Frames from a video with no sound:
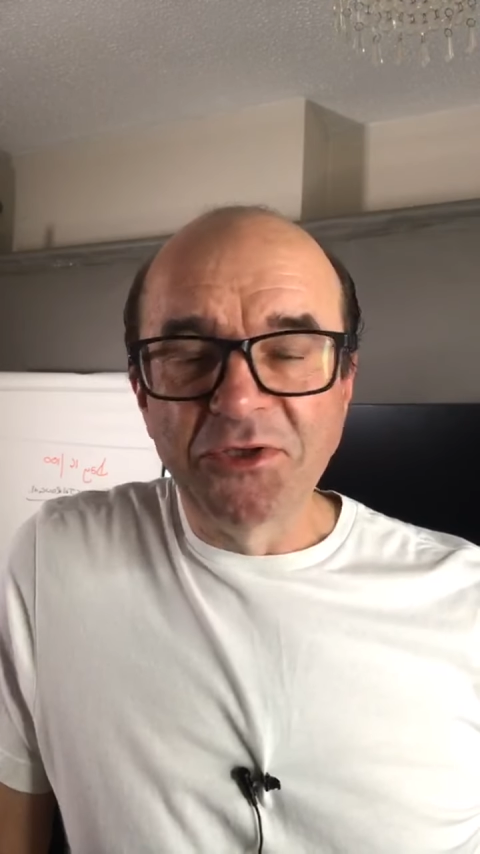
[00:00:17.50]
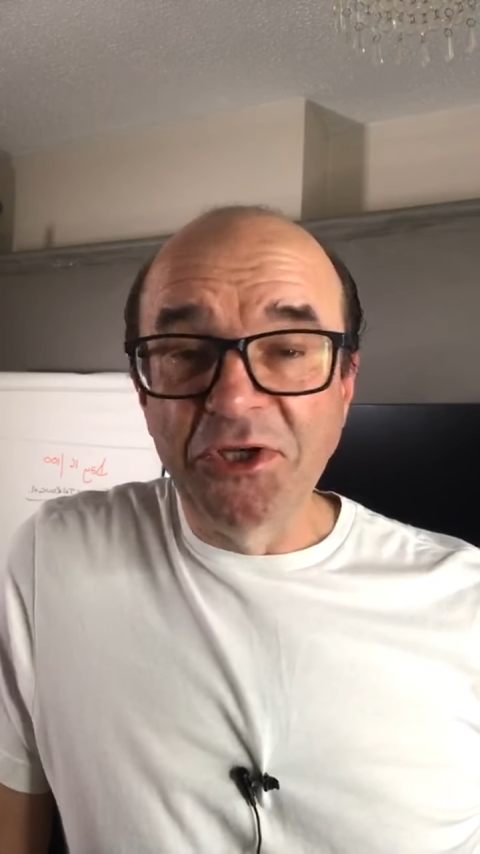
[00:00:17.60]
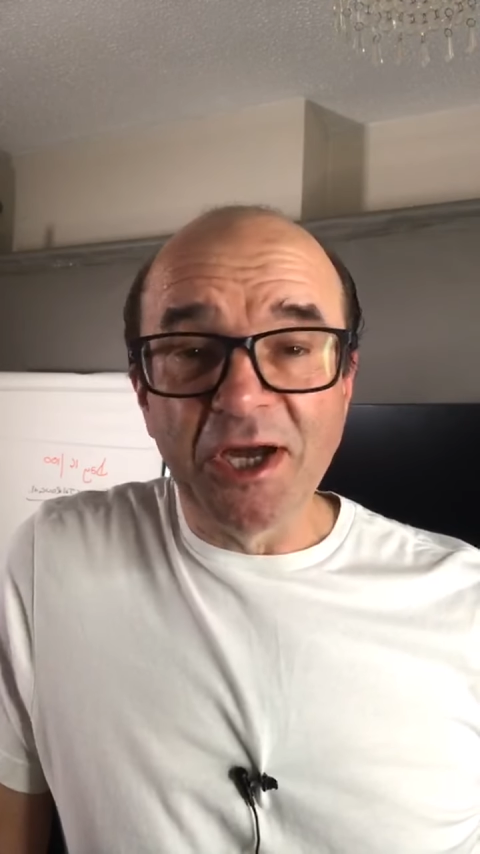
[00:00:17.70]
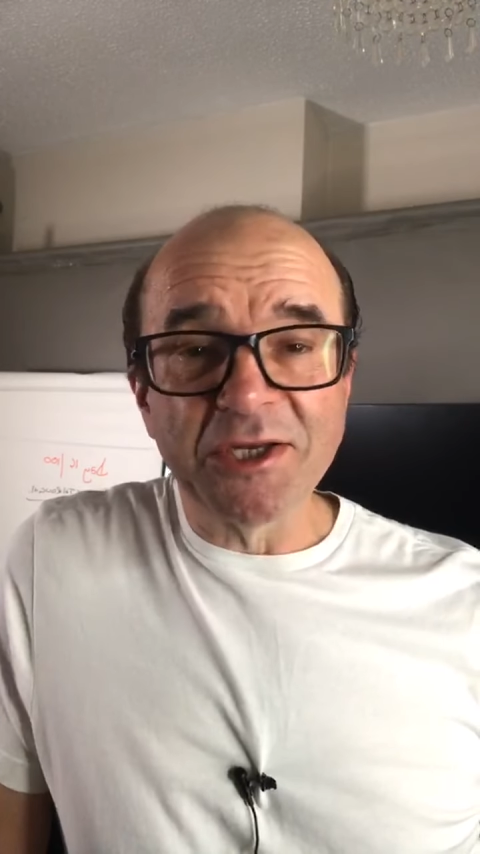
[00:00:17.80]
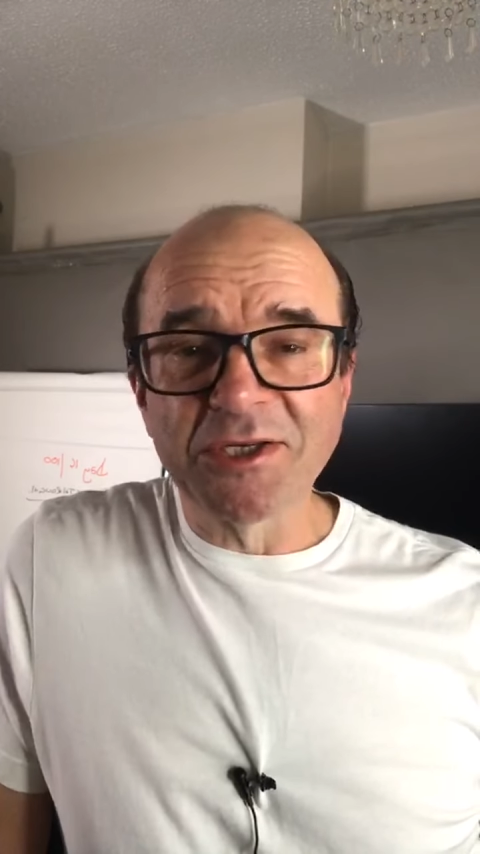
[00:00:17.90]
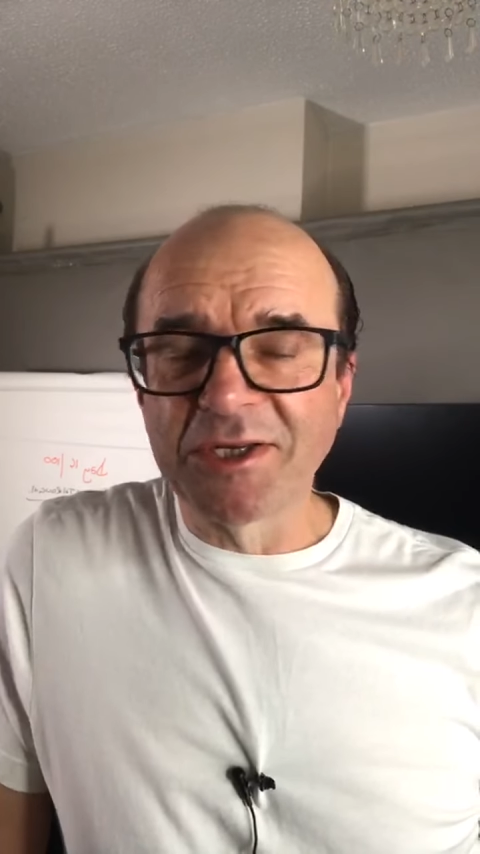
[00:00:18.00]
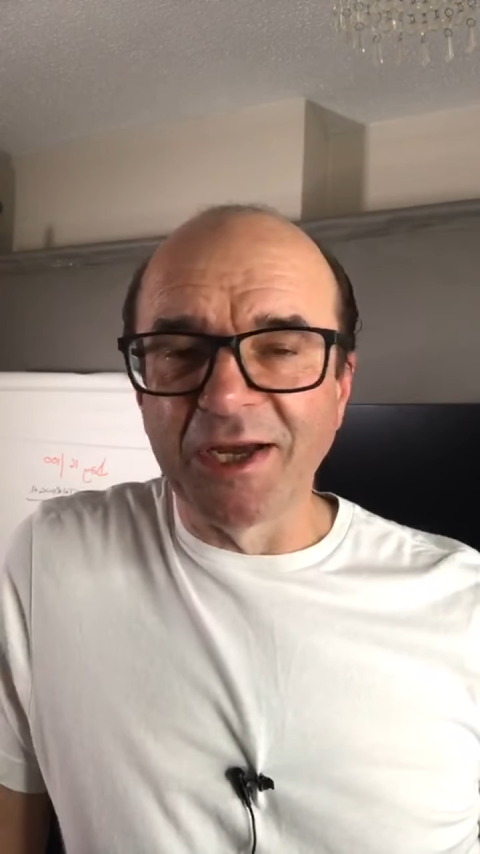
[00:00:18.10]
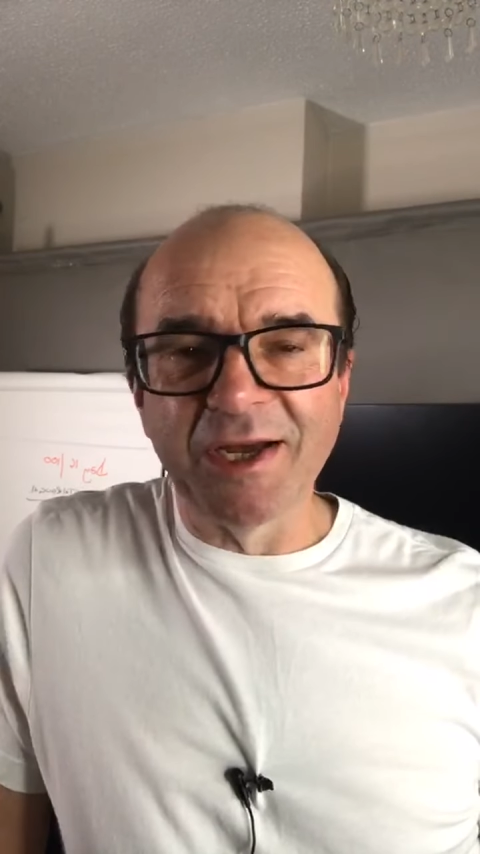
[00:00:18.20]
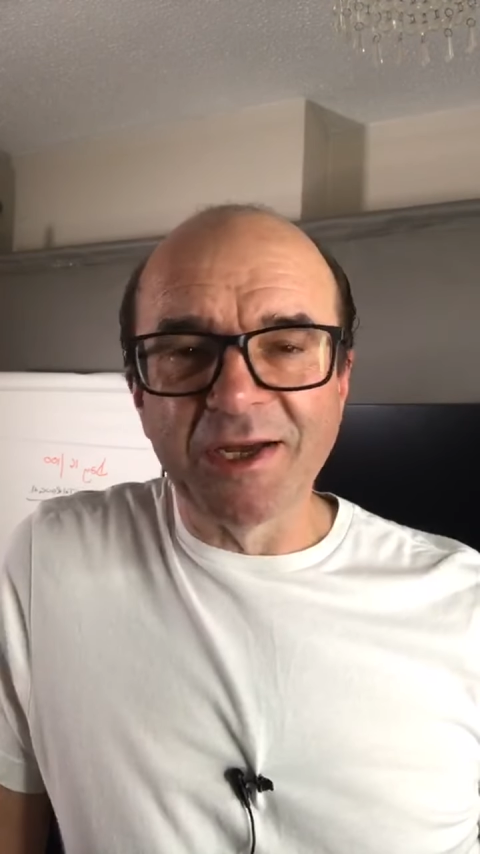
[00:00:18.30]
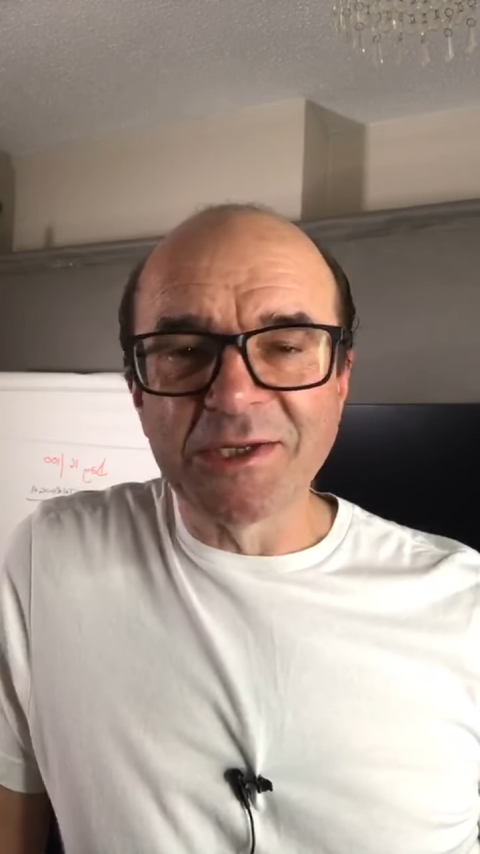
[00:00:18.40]

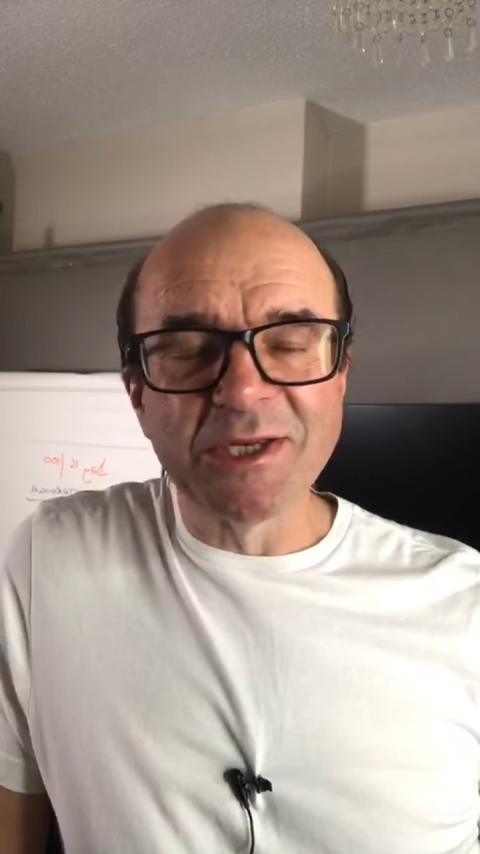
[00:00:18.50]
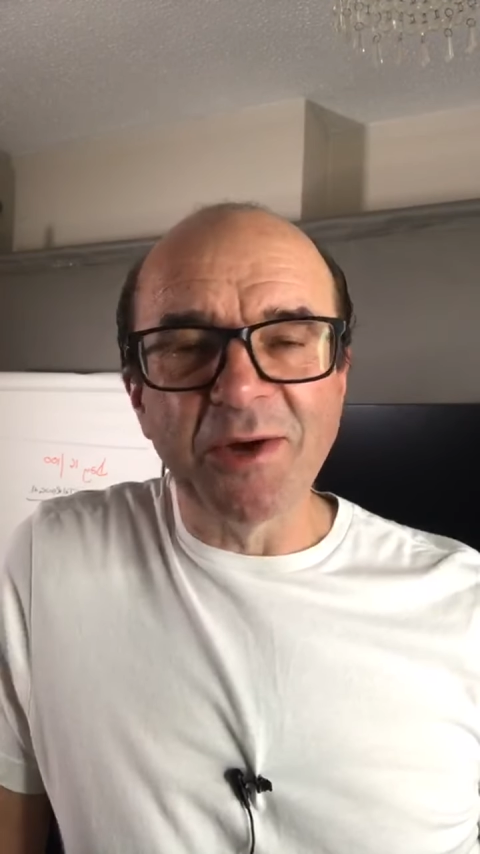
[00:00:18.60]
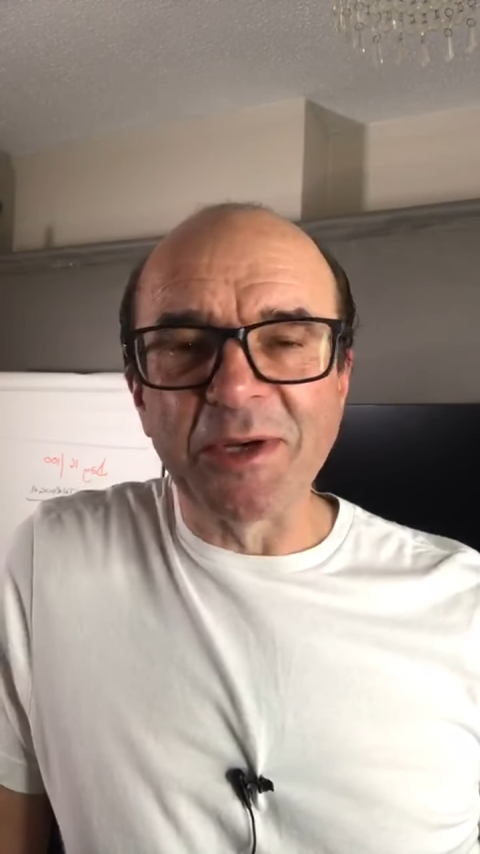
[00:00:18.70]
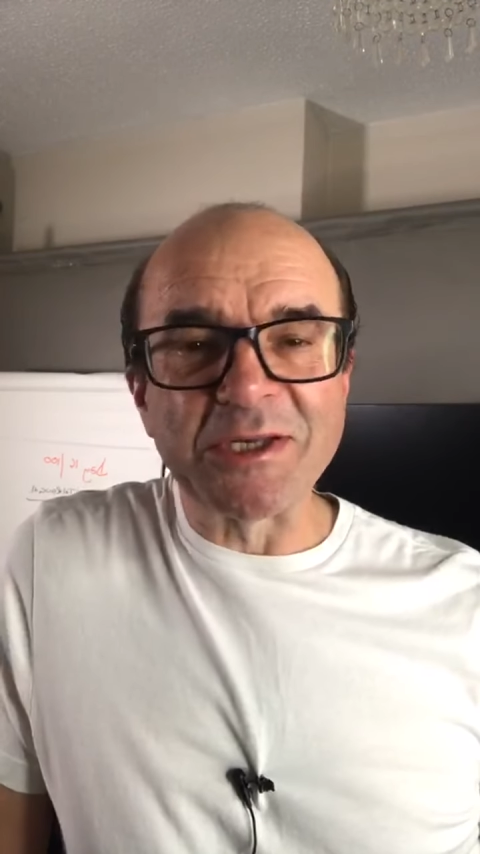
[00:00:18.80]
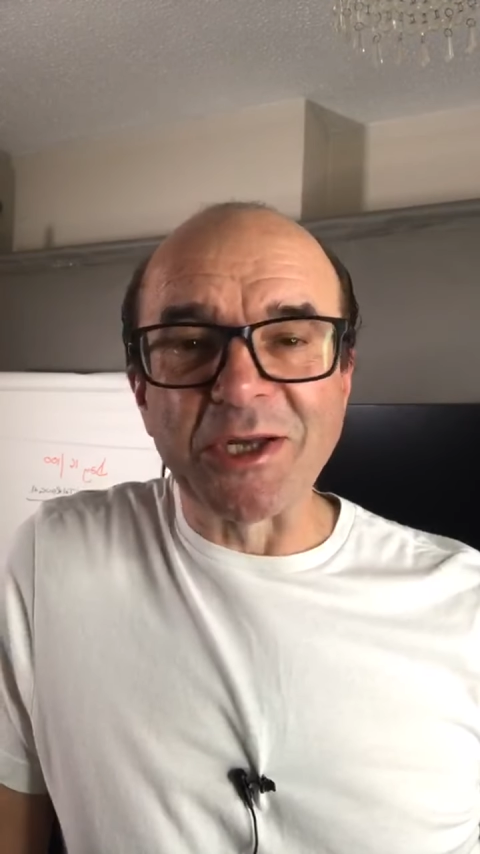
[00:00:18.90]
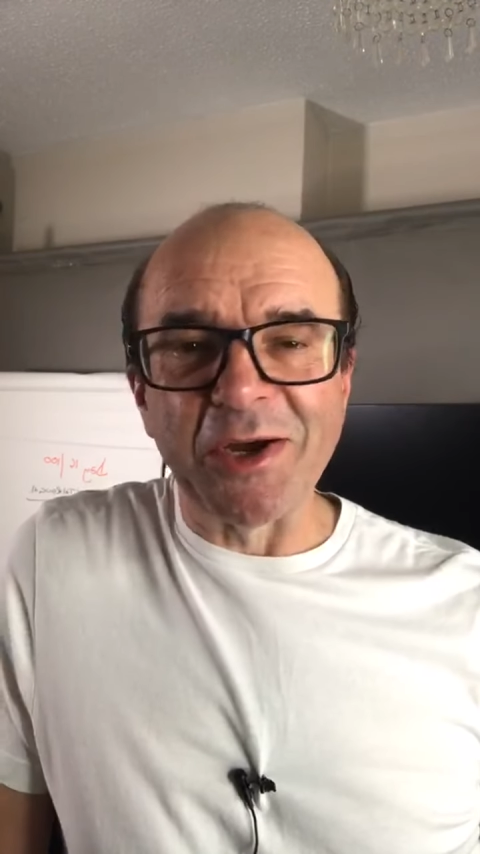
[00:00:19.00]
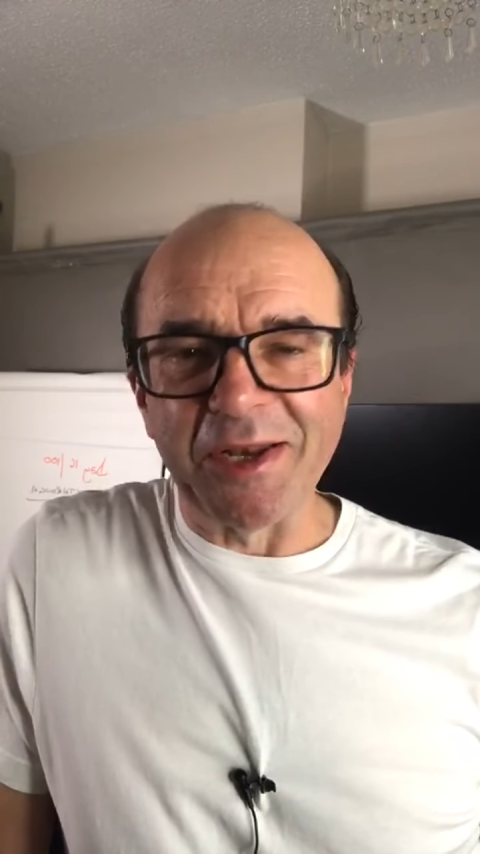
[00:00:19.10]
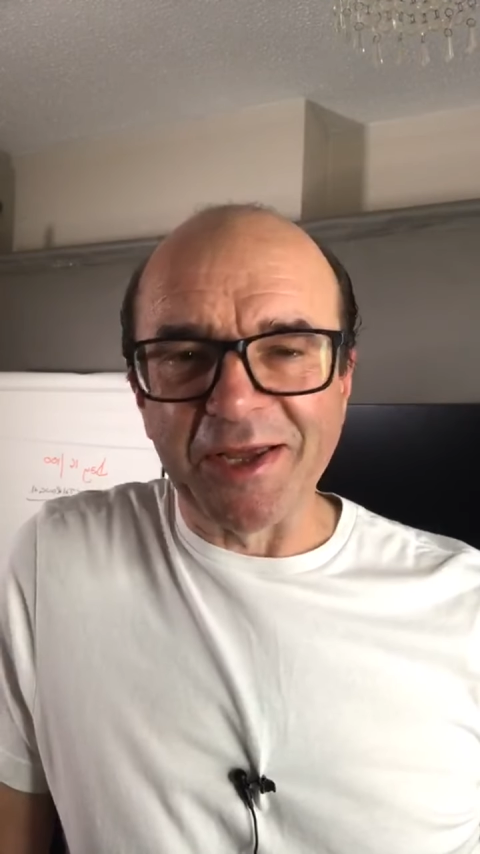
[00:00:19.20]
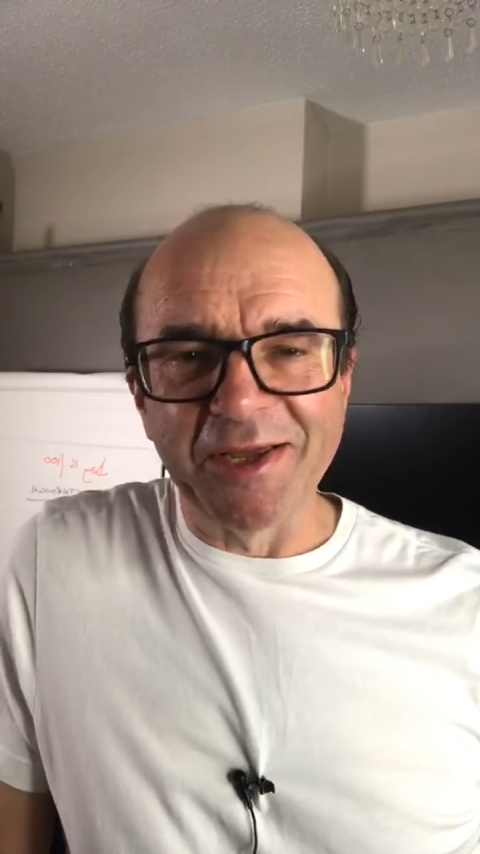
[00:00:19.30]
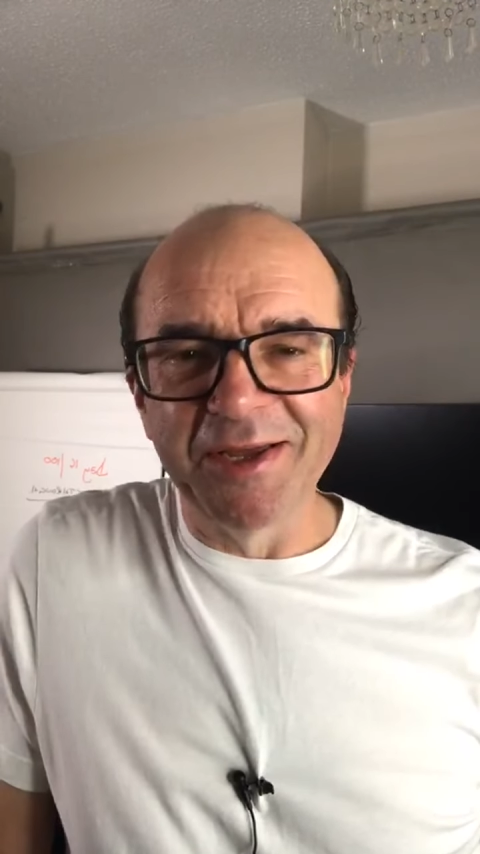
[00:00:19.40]
so
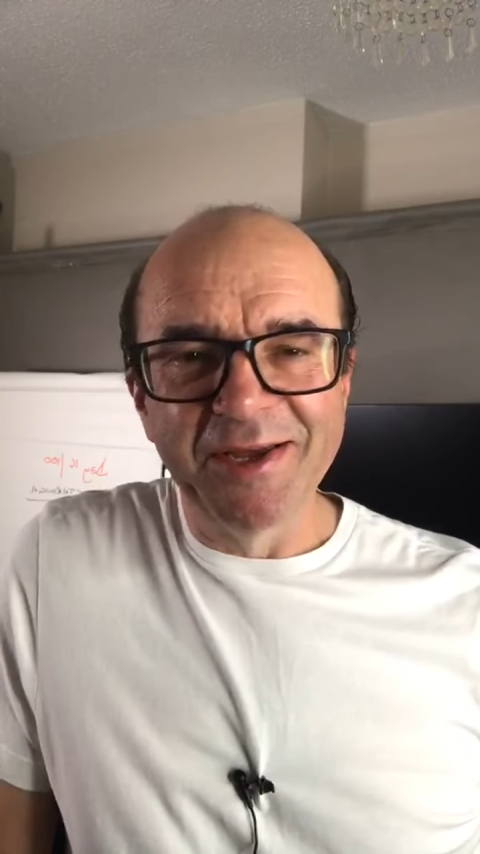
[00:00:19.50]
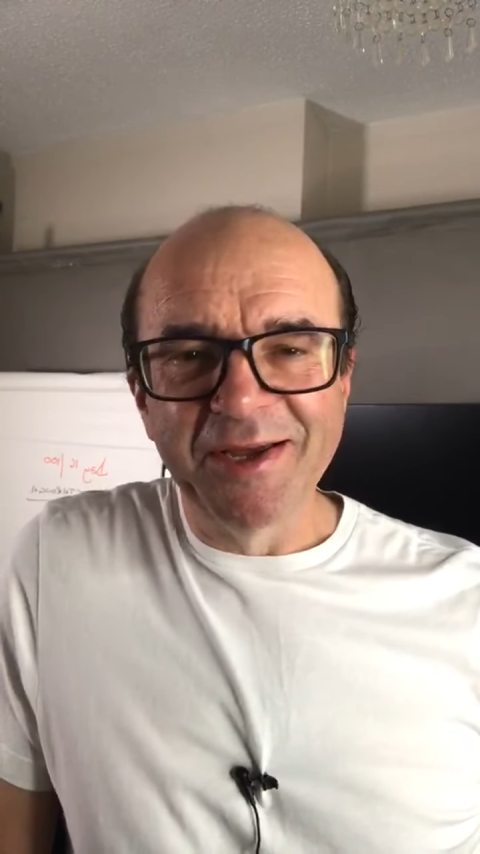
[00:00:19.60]
exciting